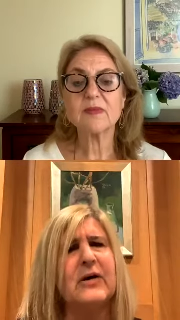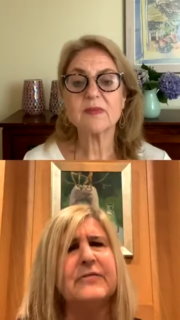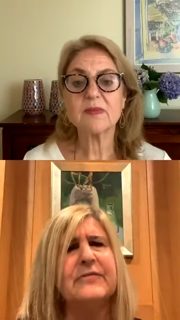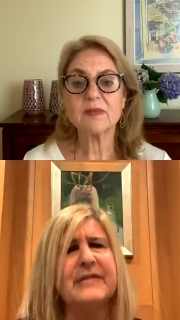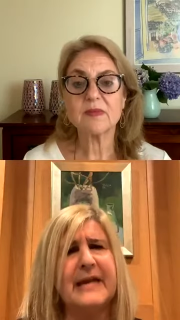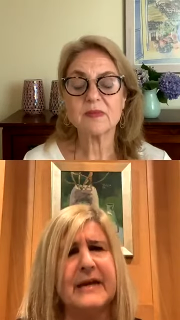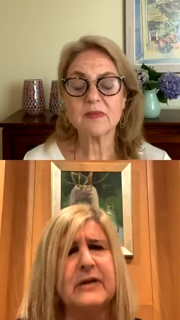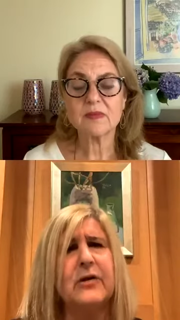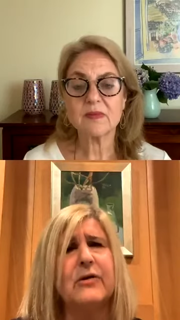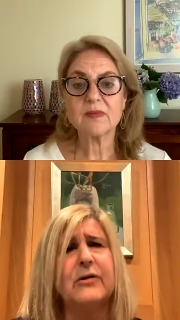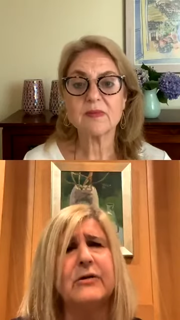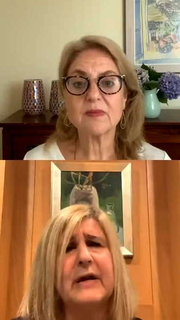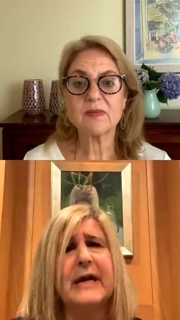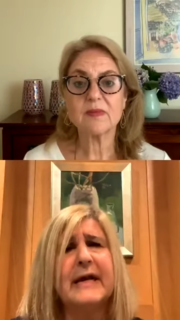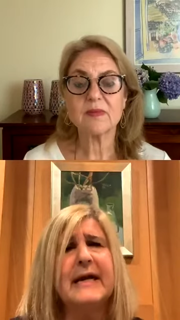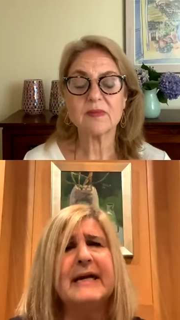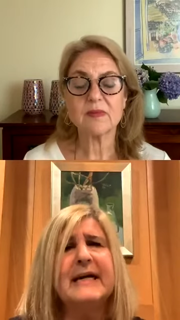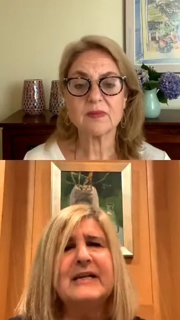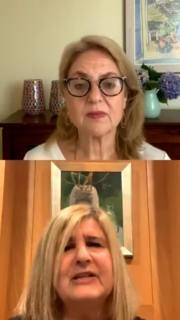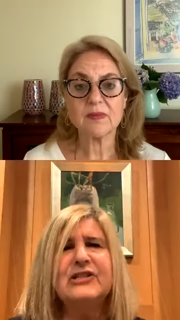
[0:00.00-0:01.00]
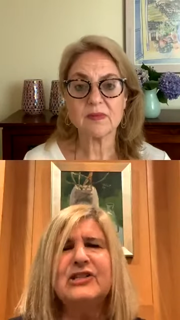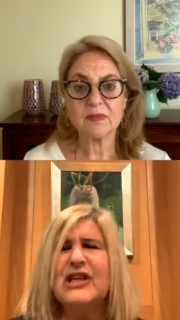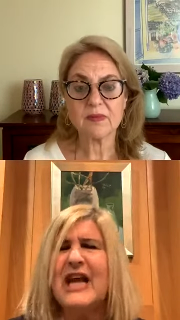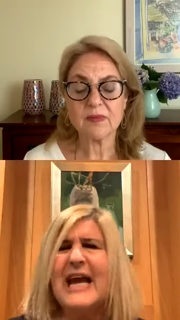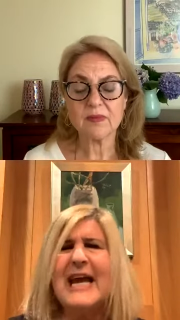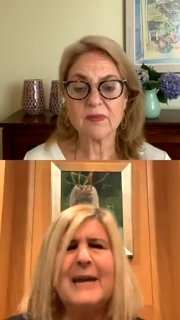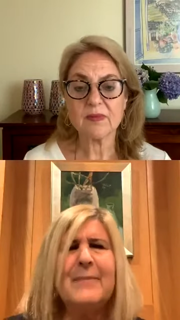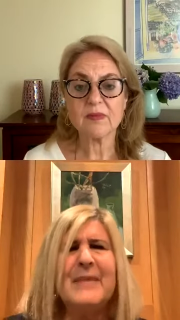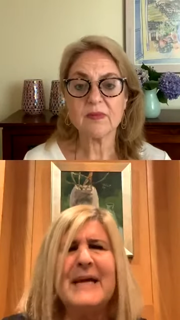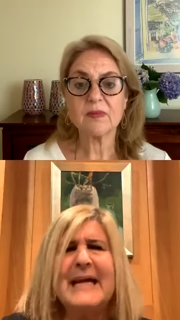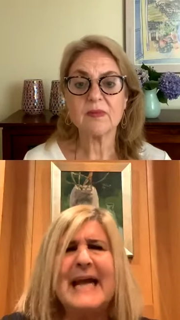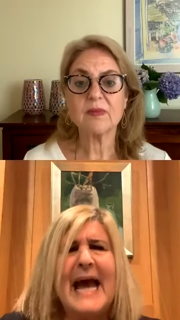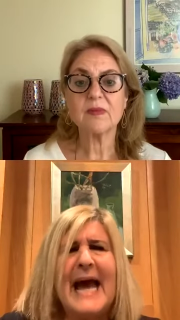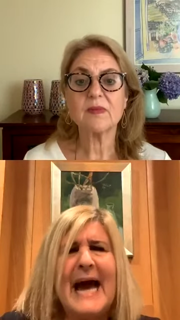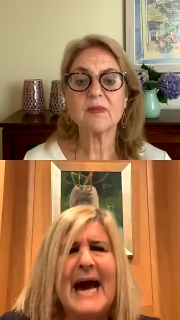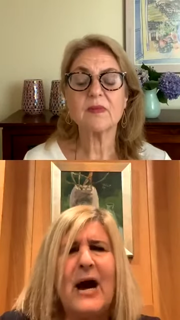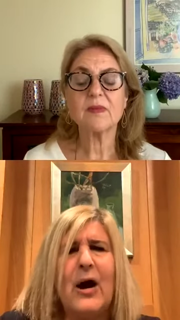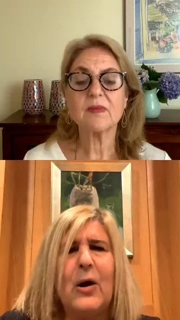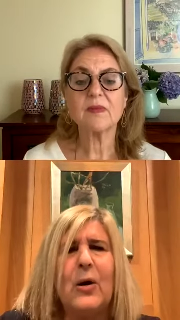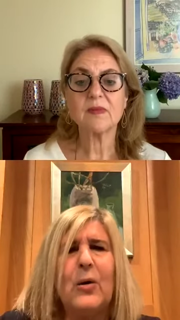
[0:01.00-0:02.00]
Speaker 1: and our shame and
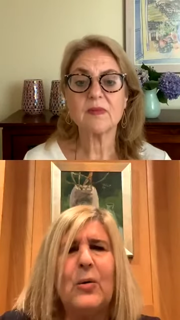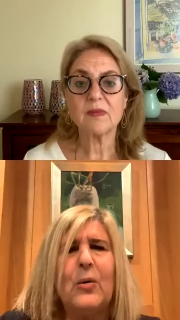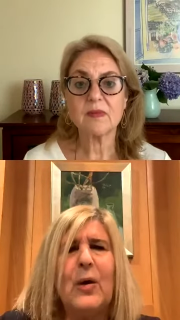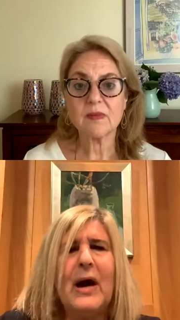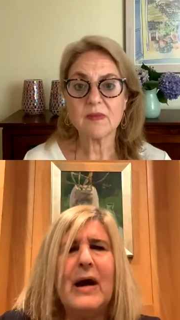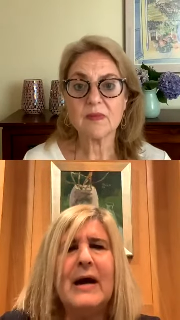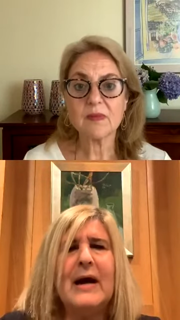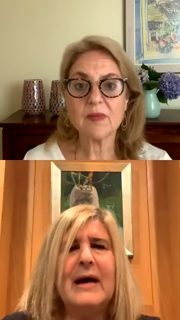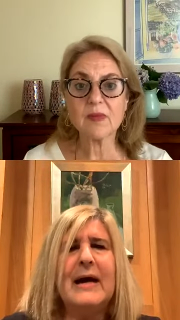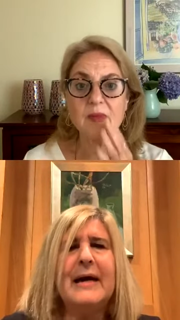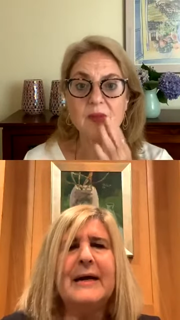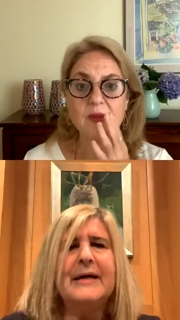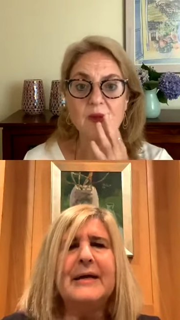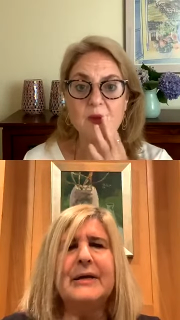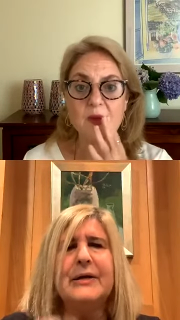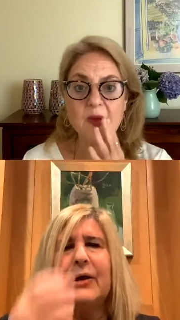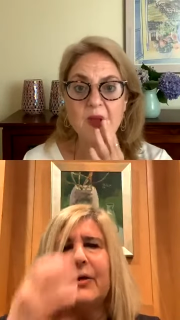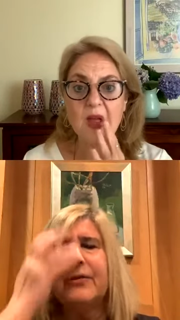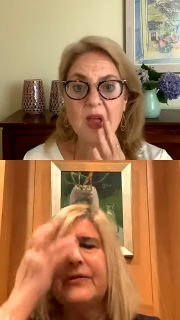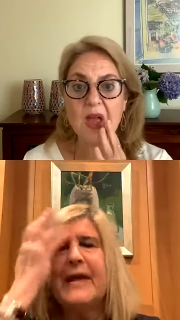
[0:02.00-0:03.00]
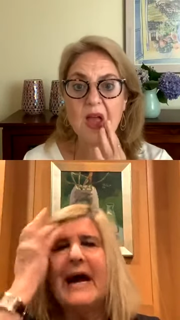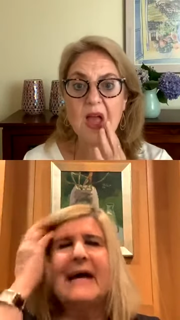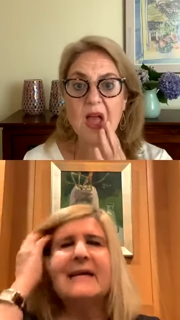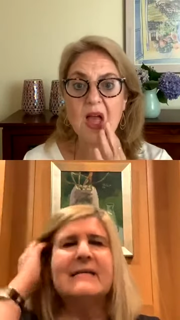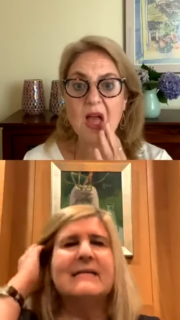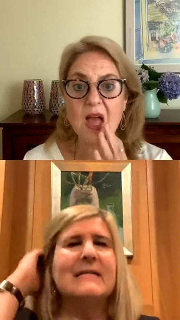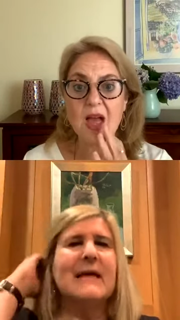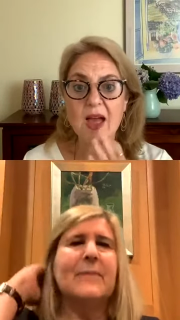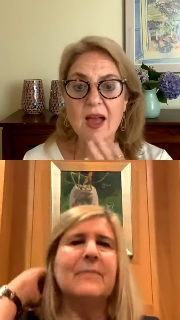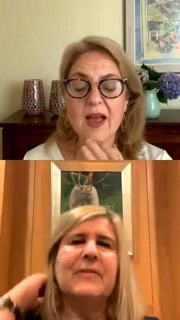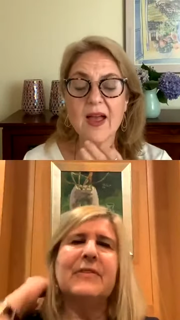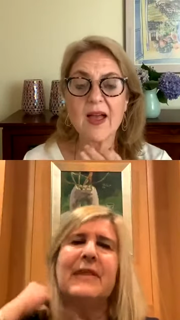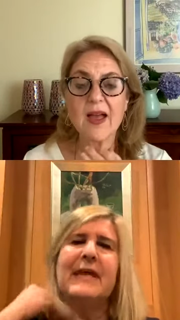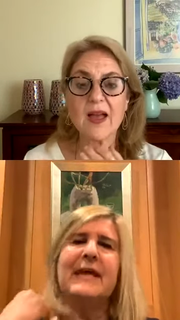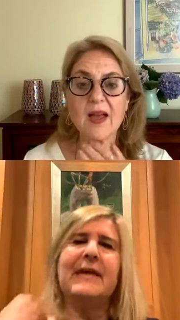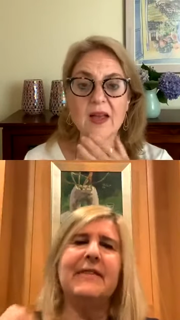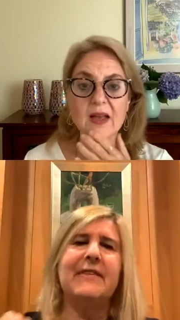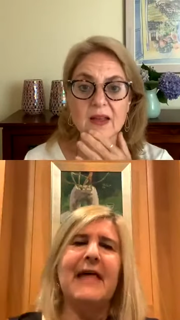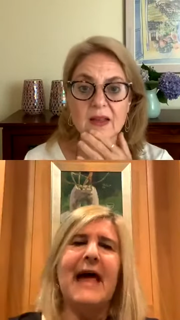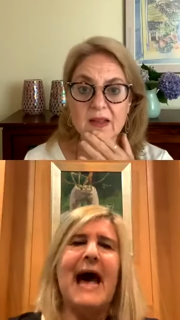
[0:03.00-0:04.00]
how you know that's something
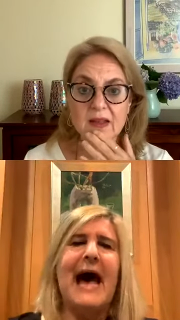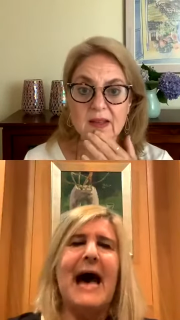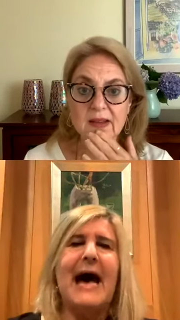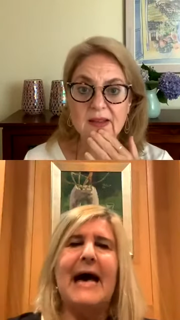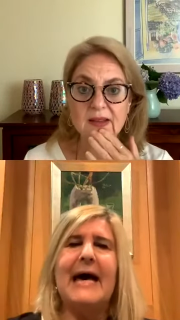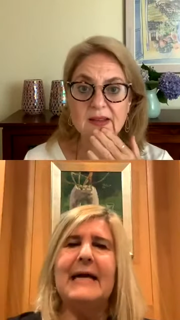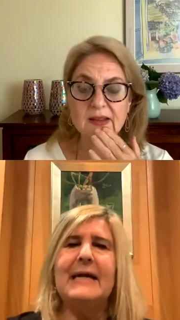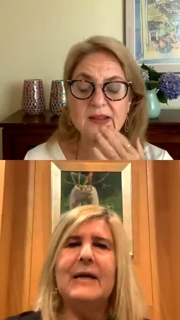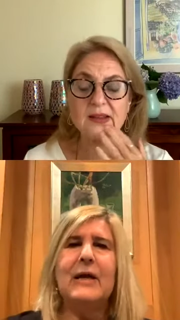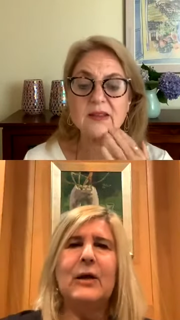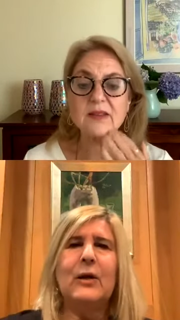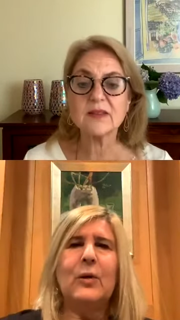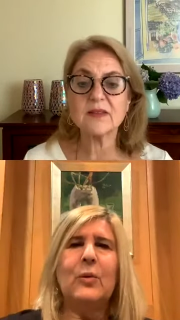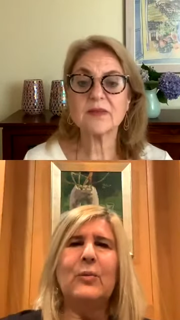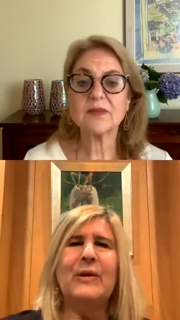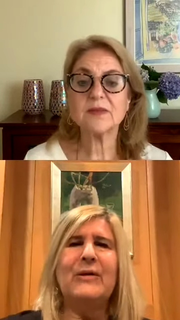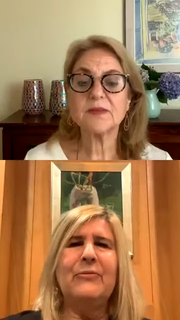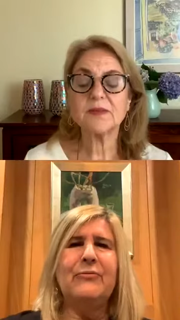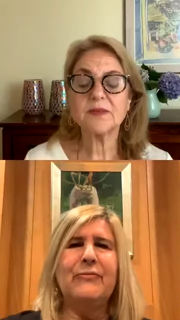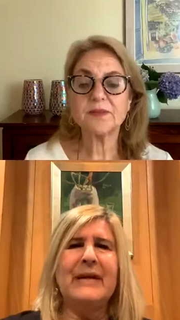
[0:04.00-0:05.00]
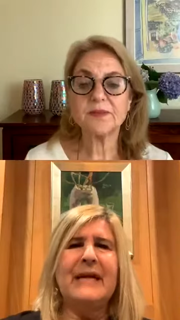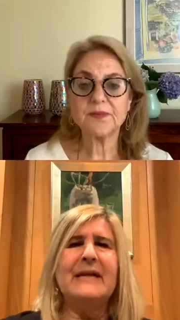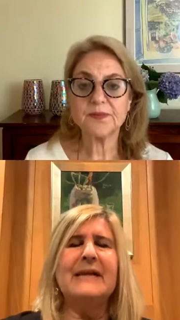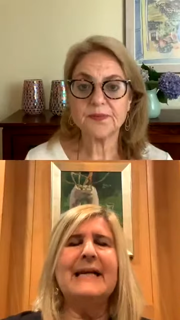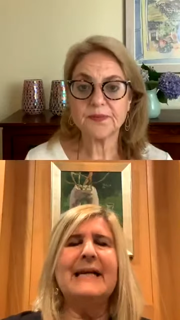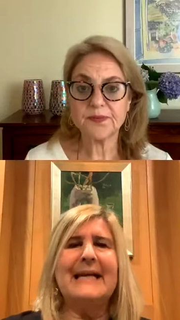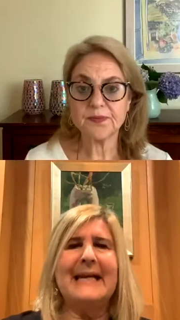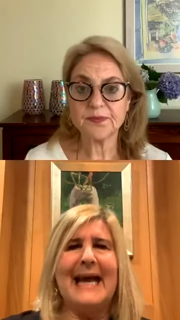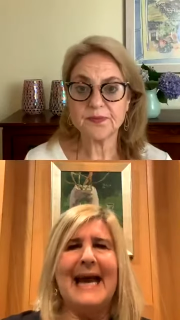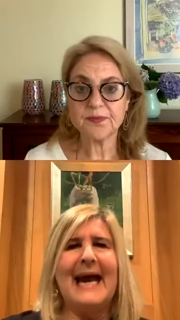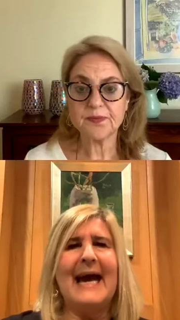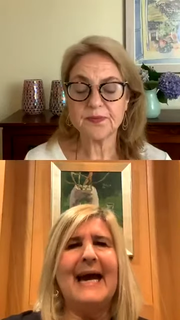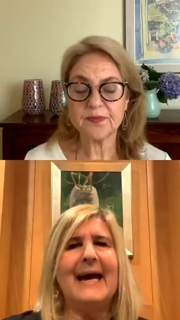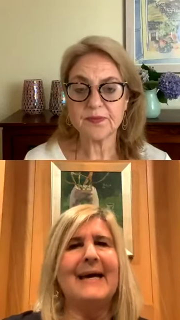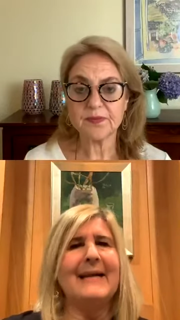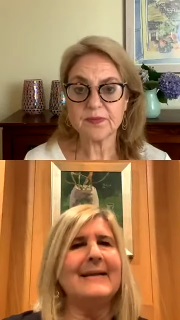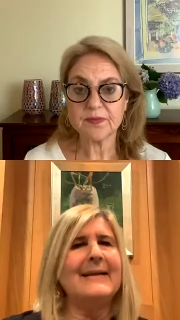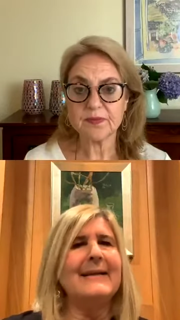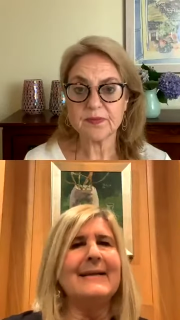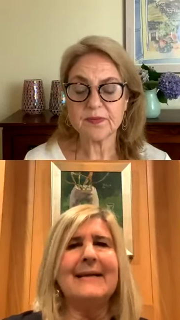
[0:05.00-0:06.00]
that we really
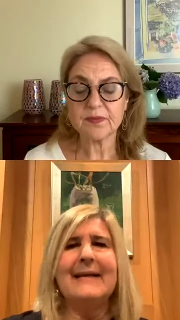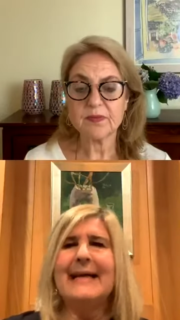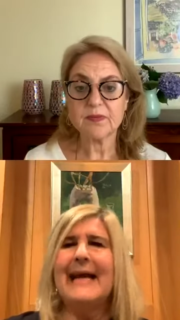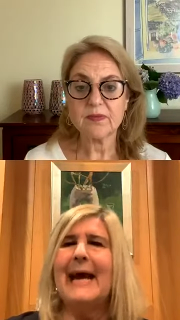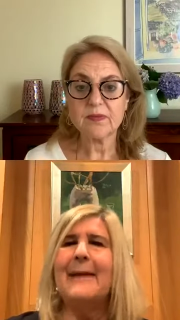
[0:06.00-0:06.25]
can get